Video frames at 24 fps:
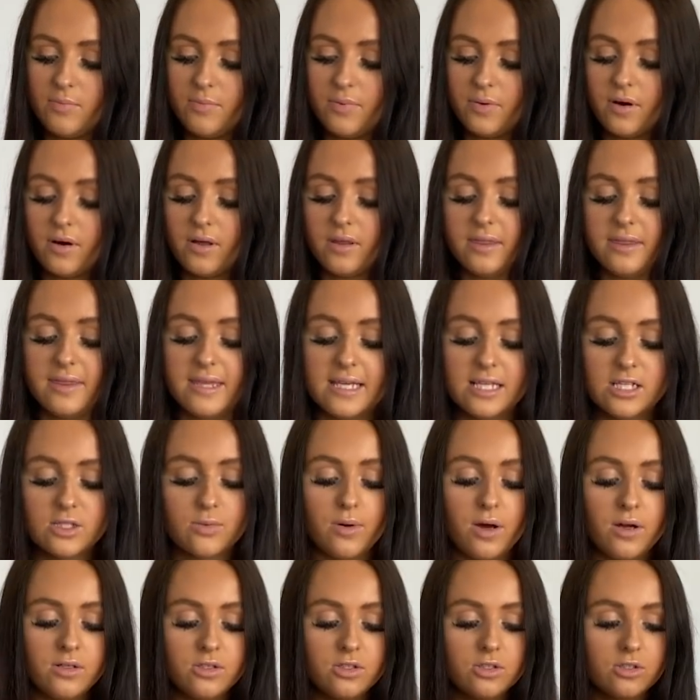But this
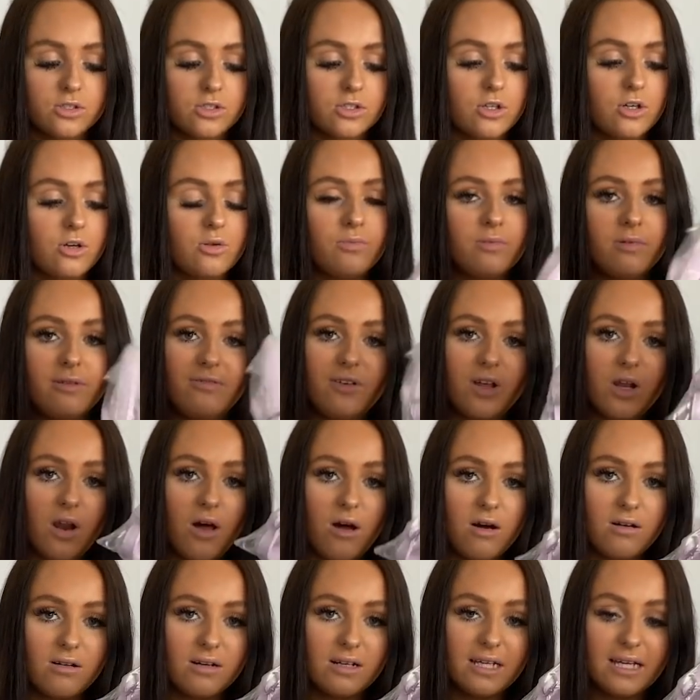one does come with a
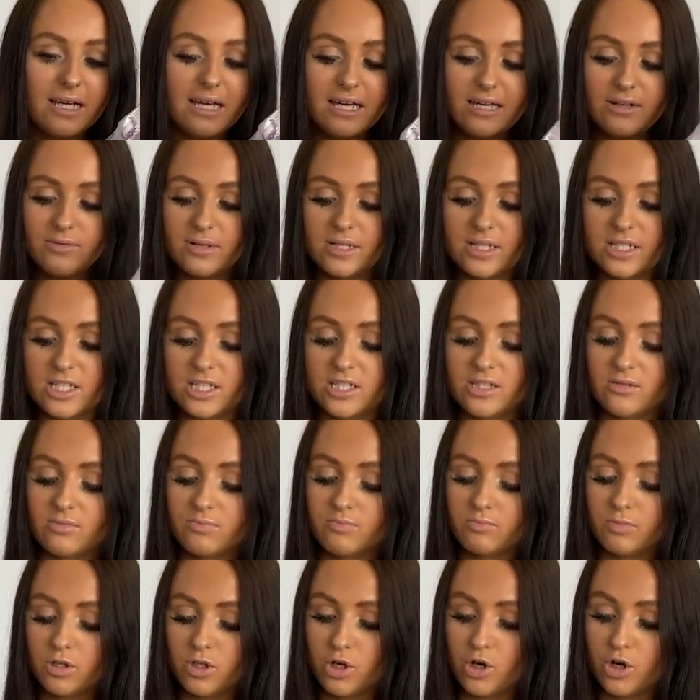long lead, which is
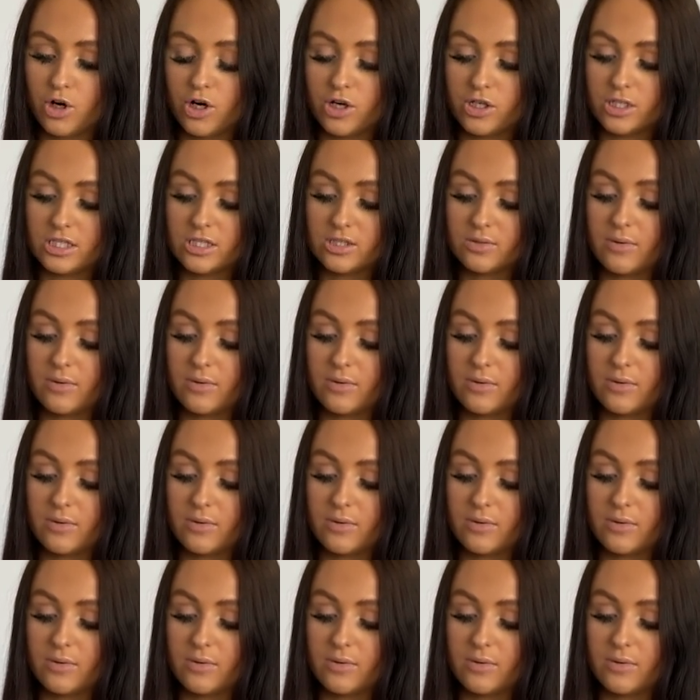good as